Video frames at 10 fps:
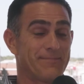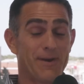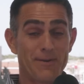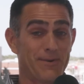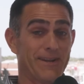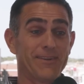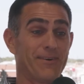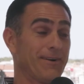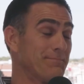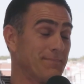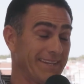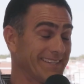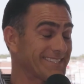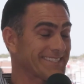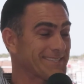upgrading car,
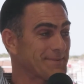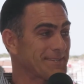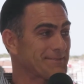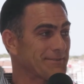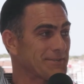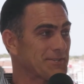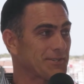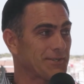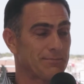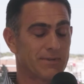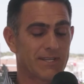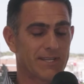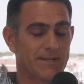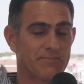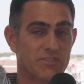biggest expense for sure. But
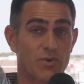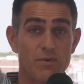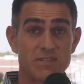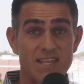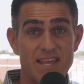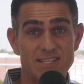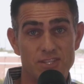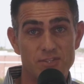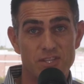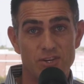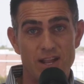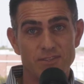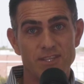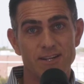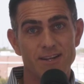so I would say to those that are
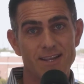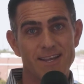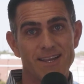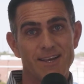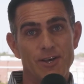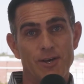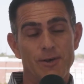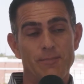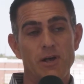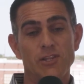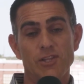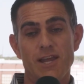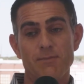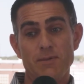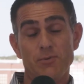out there, a
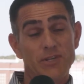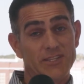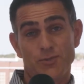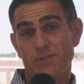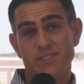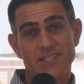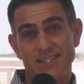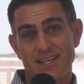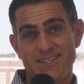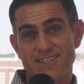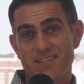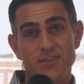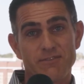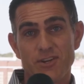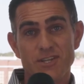lot of people get their real estate license and
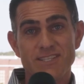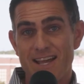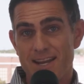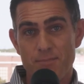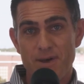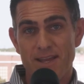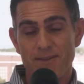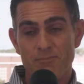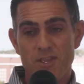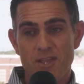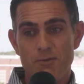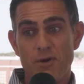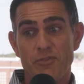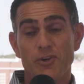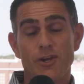they're very excited about it,
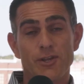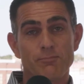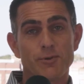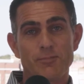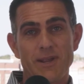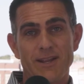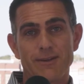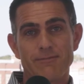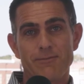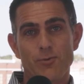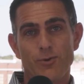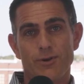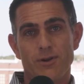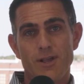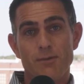but they're unprepared
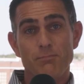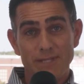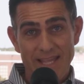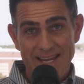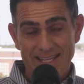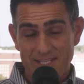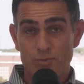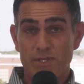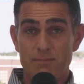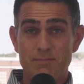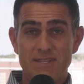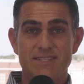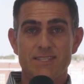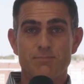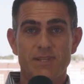for planning, doing a
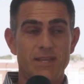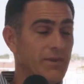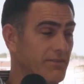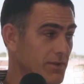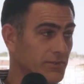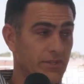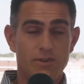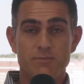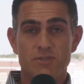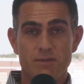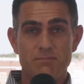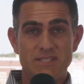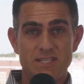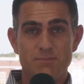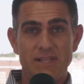business plan. We have a whole nother episode on
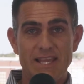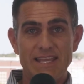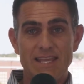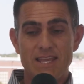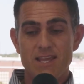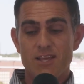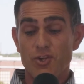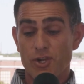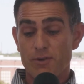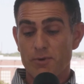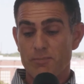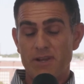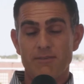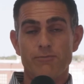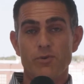business planning. They're
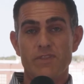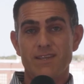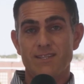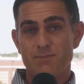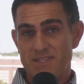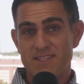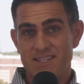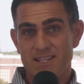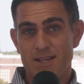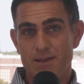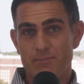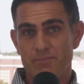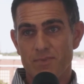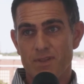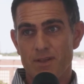unprepared for the expenses that come
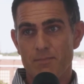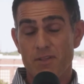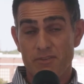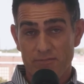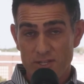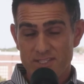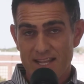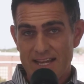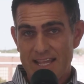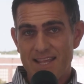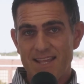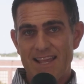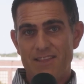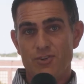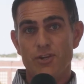on the front side,
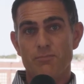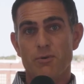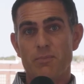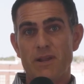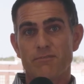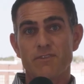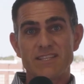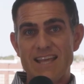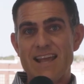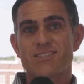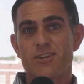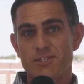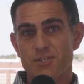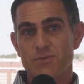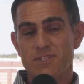and they're unprepared for the tax
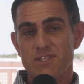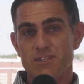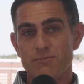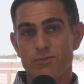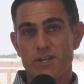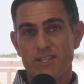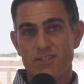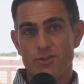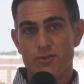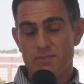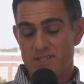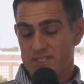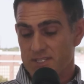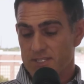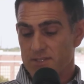consequences of running their own
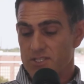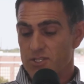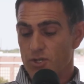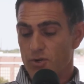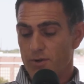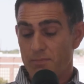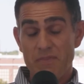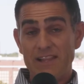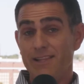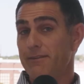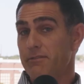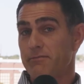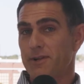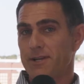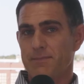business. And so, but they love the
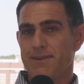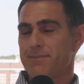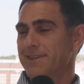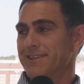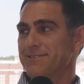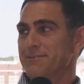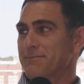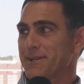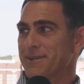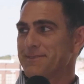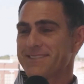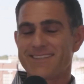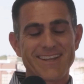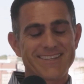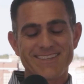freedom. Everybody loves the freedom, as
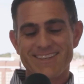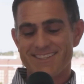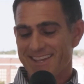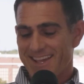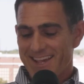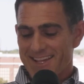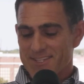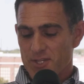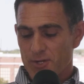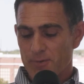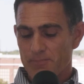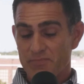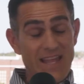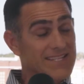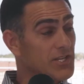Dax says. So
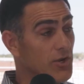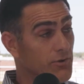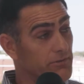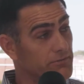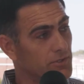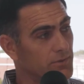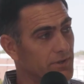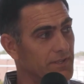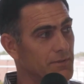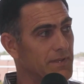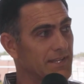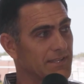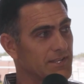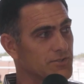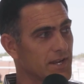that's an overview of independent
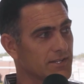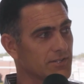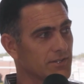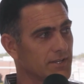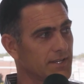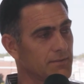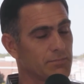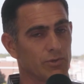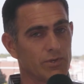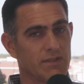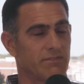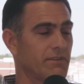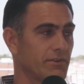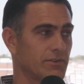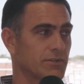contractor and employee. If you
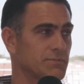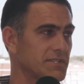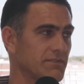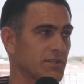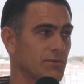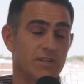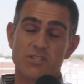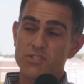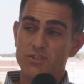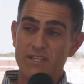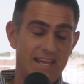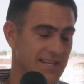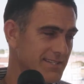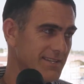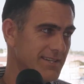have other specific questions, you can
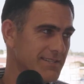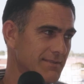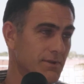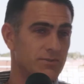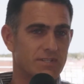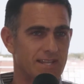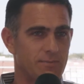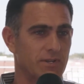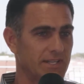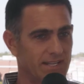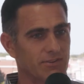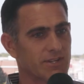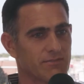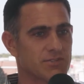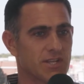ask us. And most of the time, we're going to end every
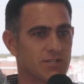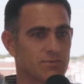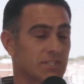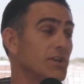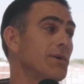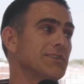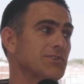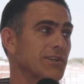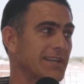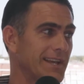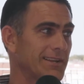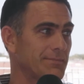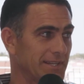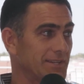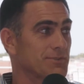conversation with, go ask your accountant.
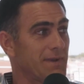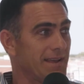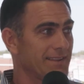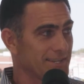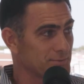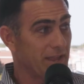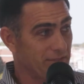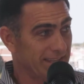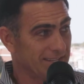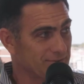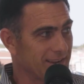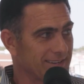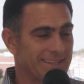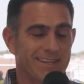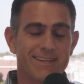But here's what I think is right
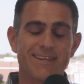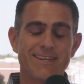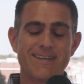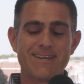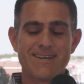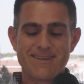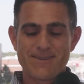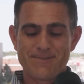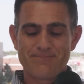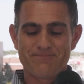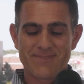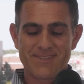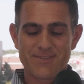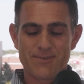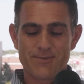on that. And
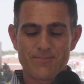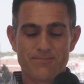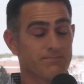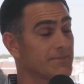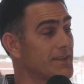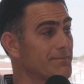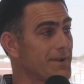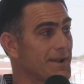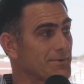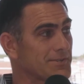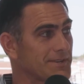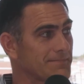so, yeah, I appreciate